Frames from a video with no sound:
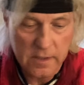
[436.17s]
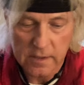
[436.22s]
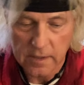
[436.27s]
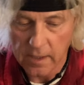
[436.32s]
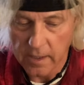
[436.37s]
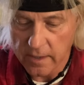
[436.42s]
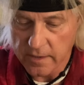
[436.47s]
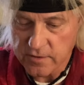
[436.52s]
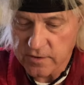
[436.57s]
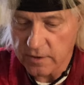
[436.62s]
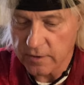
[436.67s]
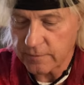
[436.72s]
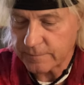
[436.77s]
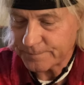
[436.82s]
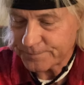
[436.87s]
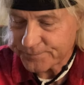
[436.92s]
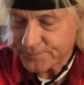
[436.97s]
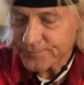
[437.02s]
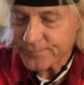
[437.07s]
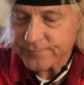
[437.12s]
yeah.
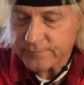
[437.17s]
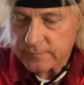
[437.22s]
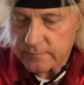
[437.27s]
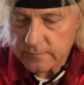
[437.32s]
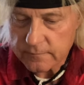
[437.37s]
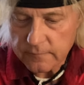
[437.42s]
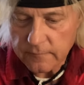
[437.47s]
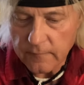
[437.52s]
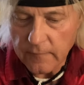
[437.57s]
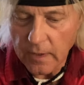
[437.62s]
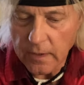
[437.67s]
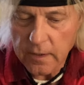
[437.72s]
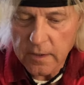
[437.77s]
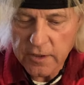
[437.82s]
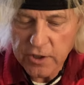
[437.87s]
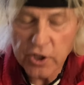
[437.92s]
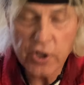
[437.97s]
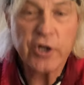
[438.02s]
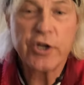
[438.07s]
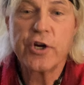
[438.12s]
So
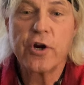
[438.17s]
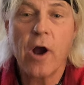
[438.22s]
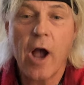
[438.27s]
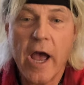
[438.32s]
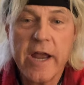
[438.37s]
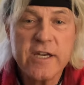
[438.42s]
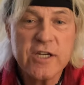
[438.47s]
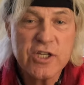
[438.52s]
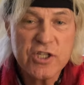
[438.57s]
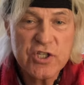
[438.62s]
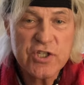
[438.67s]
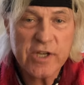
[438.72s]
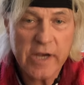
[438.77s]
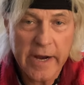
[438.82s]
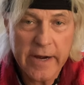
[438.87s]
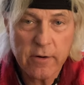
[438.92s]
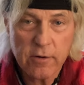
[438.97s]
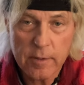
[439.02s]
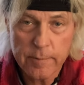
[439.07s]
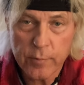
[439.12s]
you're you're
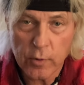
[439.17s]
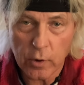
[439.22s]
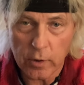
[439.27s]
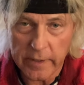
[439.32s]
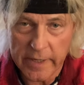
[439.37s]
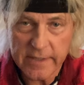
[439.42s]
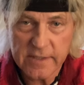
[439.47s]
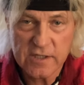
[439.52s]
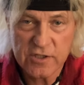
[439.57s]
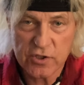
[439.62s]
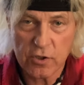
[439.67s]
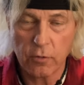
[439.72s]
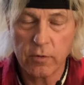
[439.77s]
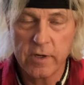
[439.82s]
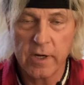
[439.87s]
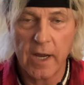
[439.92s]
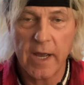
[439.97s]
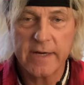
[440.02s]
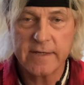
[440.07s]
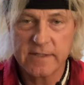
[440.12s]
undesirable, and so
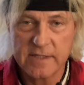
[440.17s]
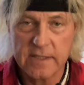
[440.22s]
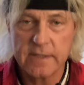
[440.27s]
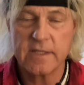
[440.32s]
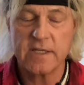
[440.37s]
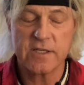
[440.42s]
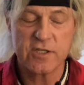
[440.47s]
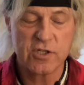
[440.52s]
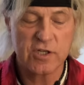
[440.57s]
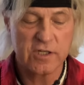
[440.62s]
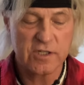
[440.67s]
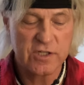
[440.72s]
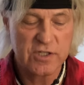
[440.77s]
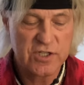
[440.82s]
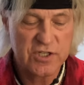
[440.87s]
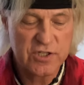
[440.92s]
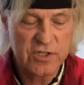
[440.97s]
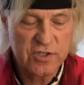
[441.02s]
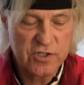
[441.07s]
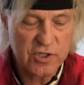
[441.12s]
God did this to
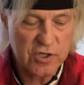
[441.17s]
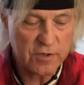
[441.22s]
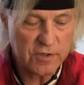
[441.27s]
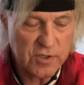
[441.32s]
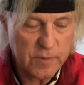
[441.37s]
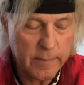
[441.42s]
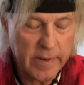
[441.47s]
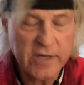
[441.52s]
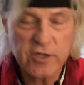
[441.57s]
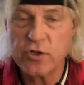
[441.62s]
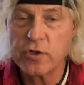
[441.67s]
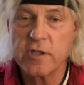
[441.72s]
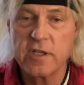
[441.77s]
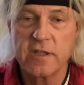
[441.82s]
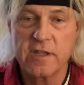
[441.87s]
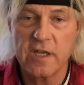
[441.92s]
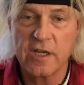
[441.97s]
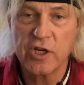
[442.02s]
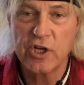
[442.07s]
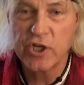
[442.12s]
to to make sure
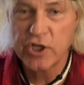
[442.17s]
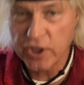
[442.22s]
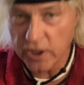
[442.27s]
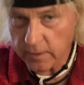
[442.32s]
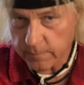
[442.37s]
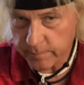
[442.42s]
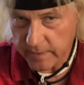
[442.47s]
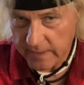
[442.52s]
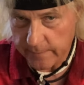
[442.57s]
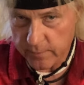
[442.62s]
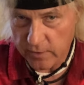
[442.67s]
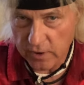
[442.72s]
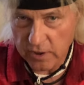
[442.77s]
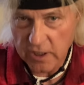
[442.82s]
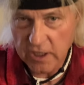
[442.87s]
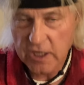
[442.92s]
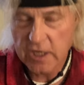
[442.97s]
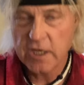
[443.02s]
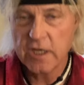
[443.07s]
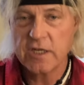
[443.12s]
that the good
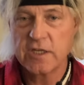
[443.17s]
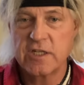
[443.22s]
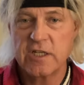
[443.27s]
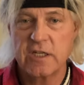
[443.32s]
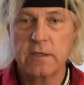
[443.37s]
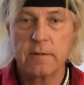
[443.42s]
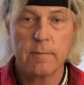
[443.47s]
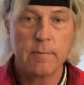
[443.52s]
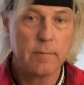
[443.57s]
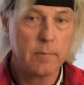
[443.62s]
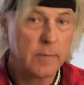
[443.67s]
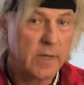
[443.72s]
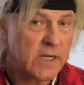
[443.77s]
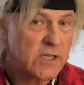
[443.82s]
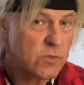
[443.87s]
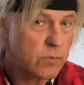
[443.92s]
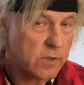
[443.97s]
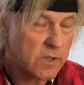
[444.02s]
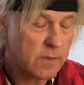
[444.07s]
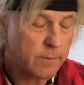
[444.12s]
people didn't
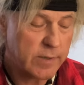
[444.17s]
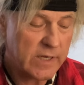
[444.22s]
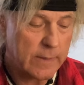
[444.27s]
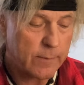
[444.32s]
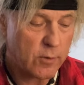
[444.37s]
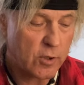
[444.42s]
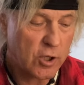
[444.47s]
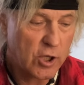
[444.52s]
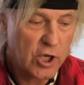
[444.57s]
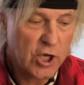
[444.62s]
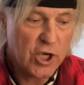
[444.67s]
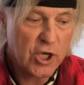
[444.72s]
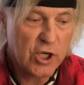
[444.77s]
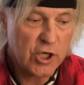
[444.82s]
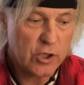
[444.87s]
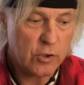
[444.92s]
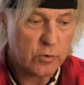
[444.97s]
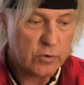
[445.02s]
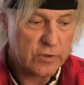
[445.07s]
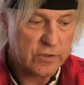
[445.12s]
mix with the people
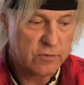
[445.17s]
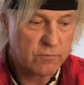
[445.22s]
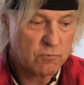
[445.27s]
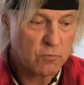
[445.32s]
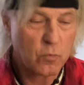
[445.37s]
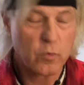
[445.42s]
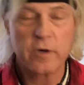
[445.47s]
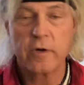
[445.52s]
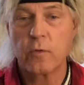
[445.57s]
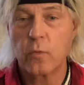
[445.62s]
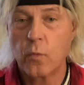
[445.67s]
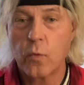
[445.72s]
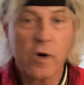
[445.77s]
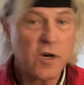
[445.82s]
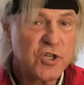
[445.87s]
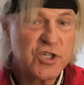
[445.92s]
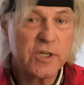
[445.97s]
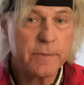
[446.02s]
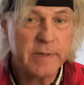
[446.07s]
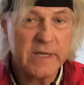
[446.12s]
who weren't
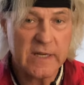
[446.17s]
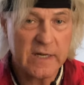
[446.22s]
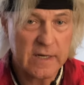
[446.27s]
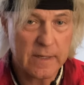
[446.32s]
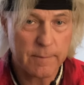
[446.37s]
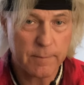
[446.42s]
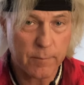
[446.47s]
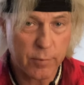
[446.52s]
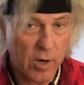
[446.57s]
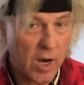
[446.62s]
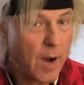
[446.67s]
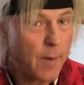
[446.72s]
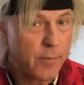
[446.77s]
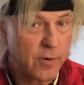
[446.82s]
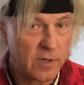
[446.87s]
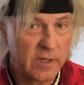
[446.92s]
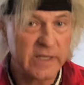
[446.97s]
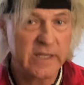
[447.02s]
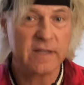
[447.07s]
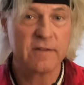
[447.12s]
worshiping Him
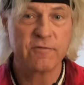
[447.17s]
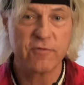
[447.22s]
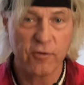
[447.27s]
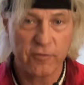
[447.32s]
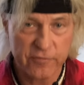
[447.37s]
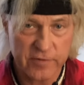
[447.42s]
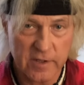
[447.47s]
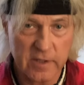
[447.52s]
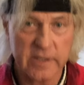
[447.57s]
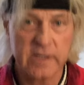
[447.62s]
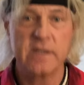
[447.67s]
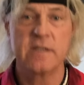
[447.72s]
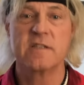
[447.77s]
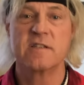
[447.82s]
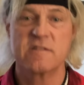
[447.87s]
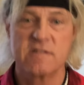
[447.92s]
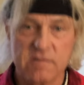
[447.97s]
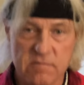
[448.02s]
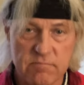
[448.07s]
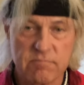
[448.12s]
properly and fulfilling
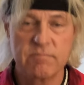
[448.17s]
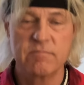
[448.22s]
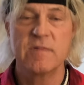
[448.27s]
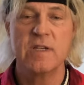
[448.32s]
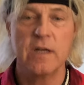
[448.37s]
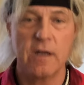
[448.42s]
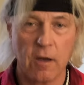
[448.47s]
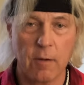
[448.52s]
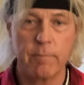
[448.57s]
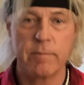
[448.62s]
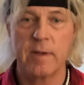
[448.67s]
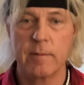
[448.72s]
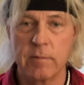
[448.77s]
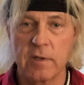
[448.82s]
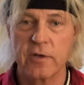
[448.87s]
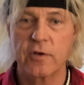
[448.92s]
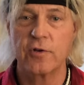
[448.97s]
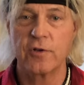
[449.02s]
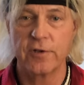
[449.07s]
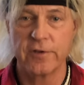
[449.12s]
His you know,
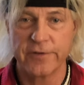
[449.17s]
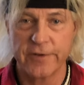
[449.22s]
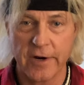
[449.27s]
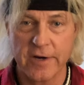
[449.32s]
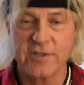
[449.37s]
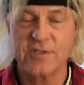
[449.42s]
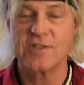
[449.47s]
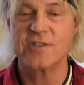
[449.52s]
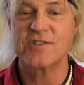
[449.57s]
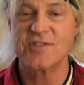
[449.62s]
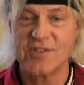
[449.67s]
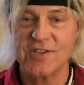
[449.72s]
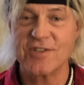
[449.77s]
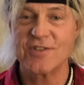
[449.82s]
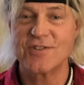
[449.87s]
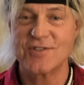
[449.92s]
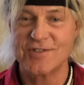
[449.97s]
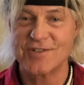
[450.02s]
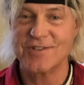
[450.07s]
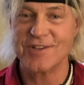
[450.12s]
biblical
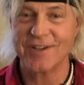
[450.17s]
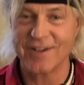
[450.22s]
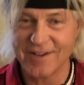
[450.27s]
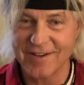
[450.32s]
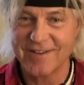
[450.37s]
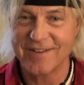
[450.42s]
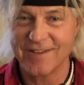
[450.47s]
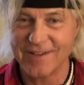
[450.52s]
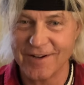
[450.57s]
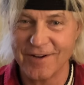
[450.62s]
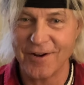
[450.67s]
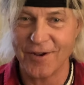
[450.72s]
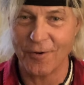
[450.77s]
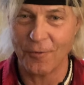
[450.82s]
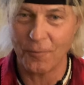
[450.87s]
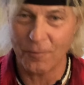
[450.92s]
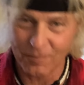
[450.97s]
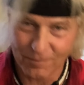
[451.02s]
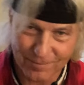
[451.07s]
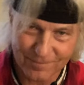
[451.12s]
narcissistic, you
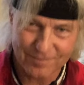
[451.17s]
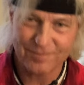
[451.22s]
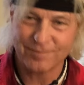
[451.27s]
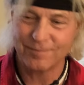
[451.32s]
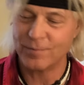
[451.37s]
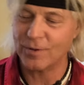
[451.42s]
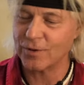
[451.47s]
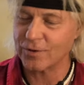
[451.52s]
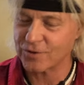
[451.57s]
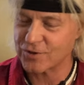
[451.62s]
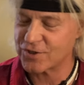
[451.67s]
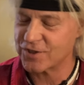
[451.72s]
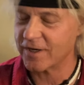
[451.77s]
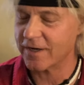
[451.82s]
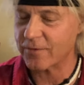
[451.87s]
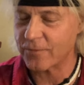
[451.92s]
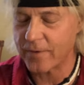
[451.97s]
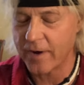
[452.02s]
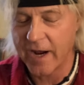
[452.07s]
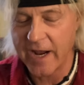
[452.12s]
know,
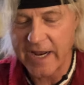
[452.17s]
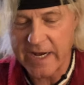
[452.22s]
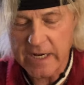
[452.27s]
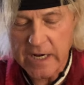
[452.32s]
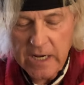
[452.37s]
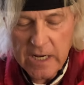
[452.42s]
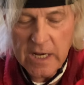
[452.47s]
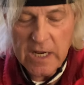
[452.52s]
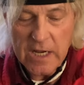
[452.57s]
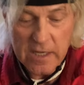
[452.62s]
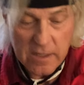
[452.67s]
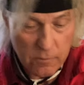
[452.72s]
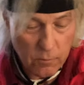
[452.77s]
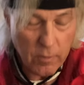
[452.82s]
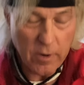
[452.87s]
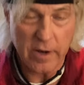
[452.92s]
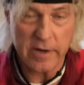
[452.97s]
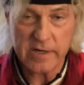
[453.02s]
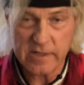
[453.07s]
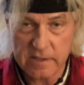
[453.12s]
bullshit, right?
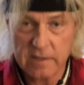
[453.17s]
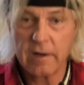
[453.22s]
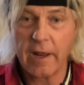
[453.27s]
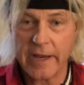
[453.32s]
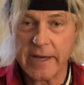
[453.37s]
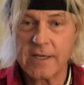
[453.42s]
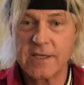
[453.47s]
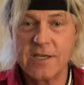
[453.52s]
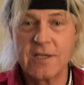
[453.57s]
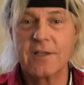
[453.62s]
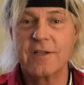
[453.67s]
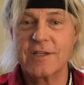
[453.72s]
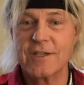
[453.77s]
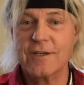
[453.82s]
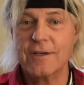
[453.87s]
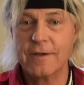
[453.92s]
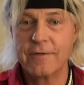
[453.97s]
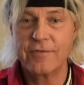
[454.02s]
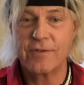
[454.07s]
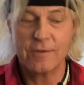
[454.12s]
Where like kill
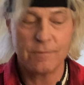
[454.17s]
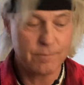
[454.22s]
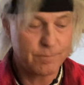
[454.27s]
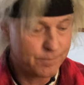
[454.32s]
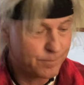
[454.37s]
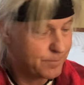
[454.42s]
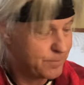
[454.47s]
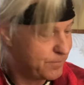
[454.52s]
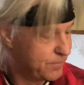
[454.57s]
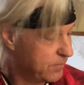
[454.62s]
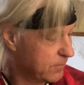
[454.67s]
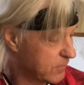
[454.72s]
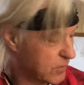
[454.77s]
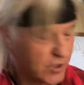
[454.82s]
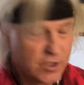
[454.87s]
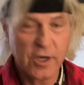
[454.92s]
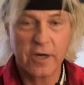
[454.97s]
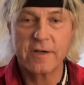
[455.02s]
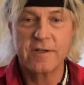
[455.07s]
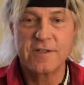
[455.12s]
you if you
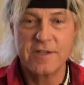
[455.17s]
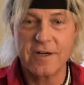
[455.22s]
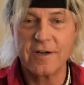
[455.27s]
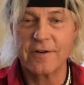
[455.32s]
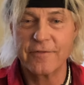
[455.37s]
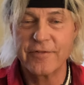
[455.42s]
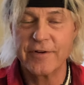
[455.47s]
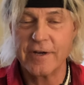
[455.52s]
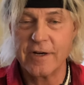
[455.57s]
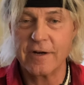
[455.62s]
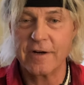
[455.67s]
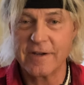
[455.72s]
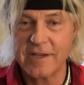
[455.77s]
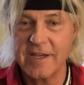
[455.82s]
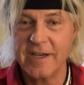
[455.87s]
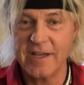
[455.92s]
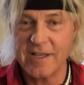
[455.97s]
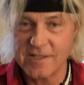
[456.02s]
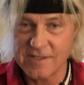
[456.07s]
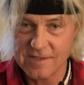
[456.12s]
cook dinner for your
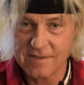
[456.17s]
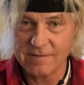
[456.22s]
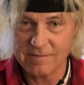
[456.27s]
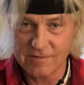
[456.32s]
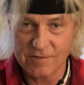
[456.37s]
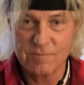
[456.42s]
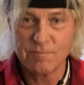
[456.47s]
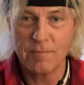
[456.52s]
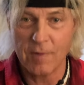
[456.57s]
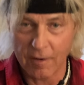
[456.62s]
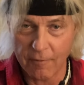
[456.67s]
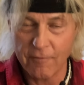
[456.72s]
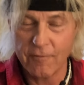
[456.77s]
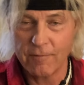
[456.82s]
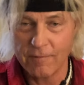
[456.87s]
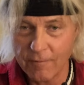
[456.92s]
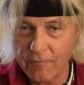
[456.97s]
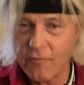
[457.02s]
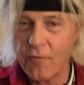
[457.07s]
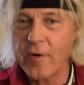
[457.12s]
kids and
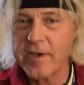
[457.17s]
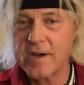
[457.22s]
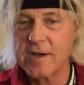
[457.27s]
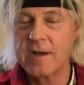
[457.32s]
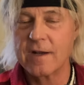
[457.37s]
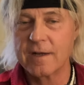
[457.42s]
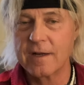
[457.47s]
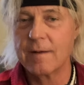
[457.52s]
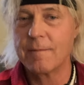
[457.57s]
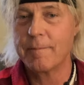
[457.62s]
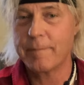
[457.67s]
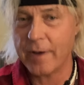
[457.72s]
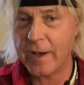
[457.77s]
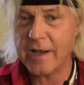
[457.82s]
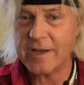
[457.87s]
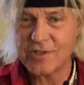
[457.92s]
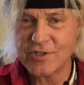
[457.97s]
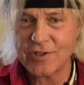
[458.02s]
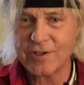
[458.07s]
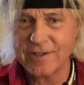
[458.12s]
avoided a little
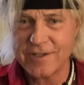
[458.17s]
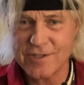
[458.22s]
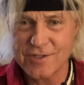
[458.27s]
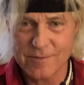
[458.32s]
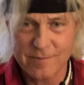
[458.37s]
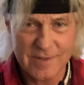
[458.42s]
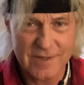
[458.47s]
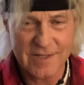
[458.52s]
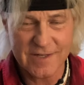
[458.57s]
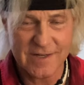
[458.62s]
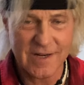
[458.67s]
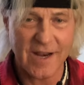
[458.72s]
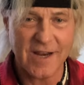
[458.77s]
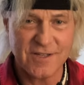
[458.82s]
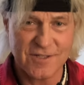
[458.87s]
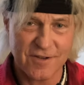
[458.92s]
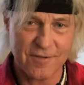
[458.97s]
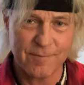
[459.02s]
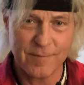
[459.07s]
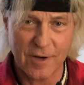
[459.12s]
botulism in the
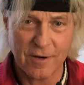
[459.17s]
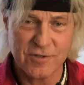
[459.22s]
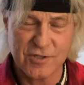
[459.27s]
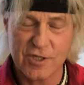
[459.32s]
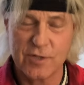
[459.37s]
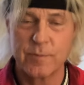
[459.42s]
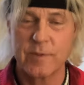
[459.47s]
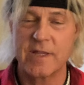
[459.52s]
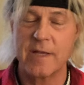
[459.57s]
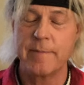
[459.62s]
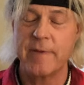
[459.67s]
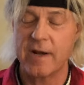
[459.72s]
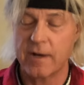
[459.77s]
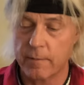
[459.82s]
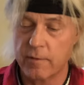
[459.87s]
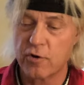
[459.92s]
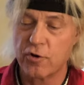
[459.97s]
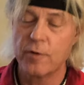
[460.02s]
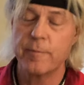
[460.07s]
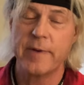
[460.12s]
days of Moses, but they made a
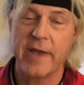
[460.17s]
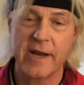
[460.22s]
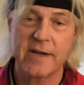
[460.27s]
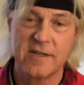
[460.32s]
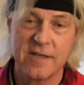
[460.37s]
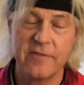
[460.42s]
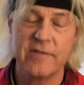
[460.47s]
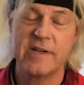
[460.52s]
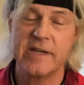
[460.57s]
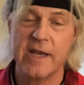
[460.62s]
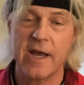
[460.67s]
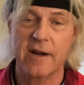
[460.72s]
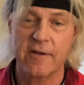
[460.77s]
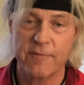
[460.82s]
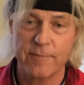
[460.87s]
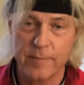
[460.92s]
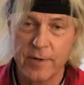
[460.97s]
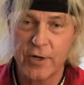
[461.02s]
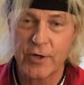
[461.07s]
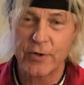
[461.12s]
group activity out
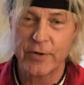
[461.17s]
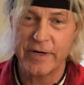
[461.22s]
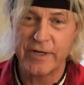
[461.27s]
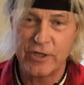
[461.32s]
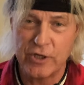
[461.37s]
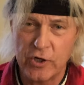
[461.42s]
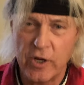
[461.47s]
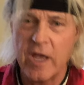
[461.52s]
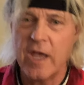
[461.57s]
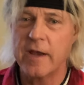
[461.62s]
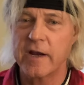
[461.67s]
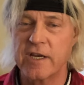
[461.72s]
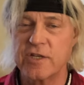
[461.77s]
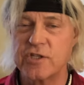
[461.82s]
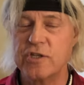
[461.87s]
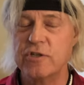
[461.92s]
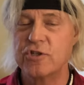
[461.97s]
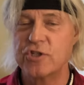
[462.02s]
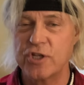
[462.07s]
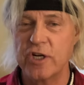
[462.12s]
of murdering you
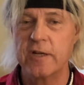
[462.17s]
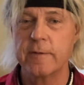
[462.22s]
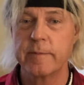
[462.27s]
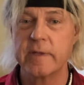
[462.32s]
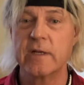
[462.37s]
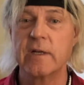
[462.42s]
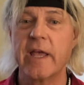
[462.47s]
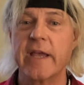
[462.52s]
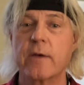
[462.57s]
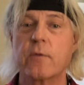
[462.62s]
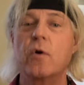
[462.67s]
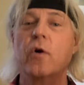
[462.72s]
because you should have been like